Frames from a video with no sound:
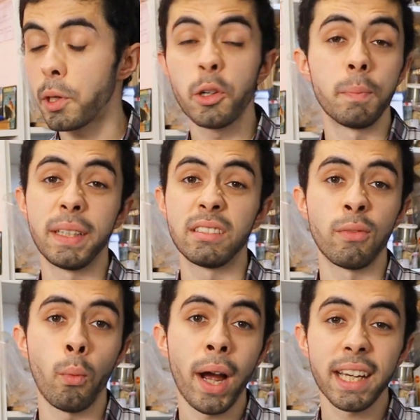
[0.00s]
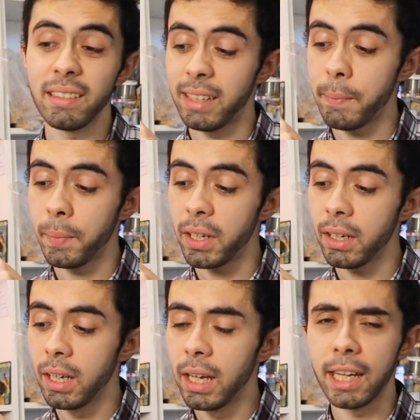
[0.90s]
broken bits of wagon timber,
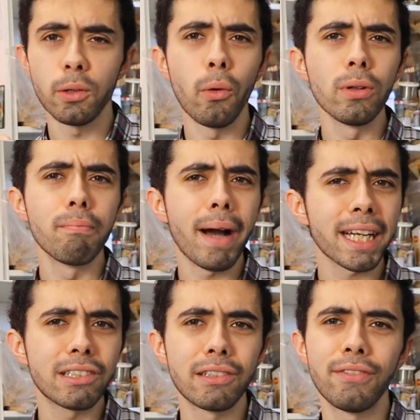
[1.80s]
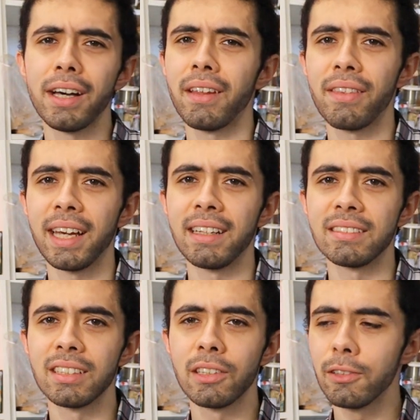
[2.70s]
and all manner of other
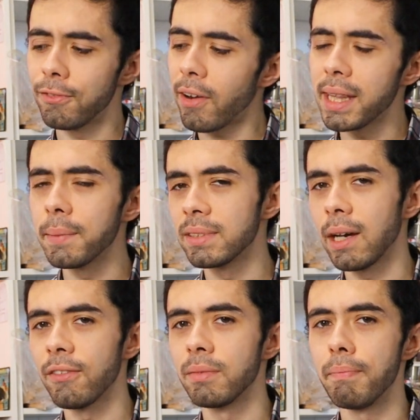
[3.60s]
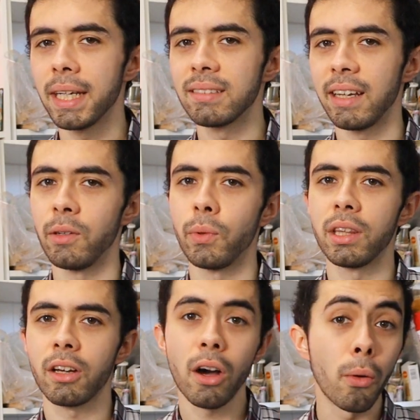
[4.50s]
things could find themselves mixed in with
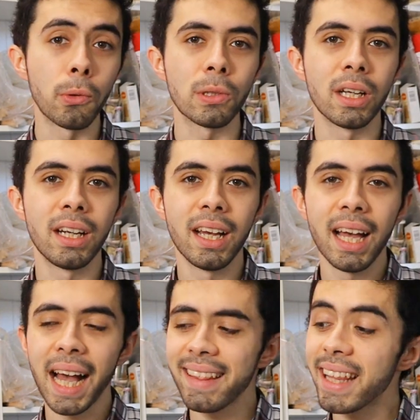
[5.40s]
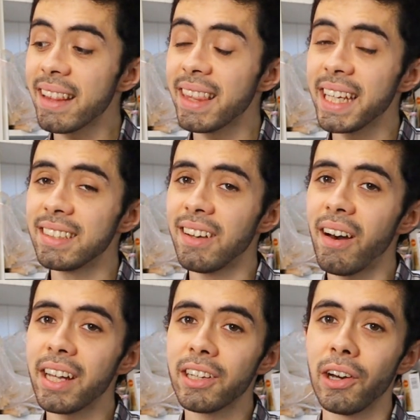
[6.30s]
the coal, and then the
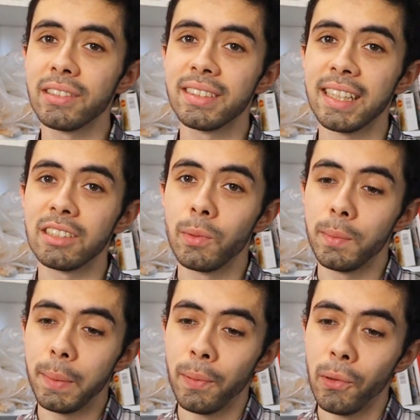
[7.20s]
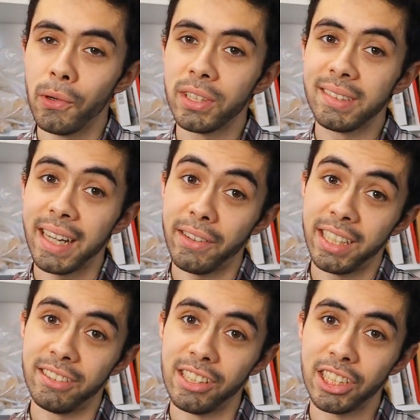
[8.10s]
entire contents would be poured down
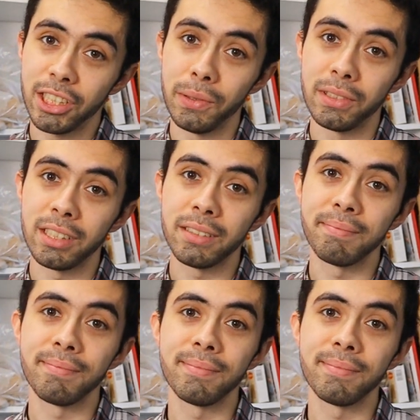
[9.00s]
into the chute.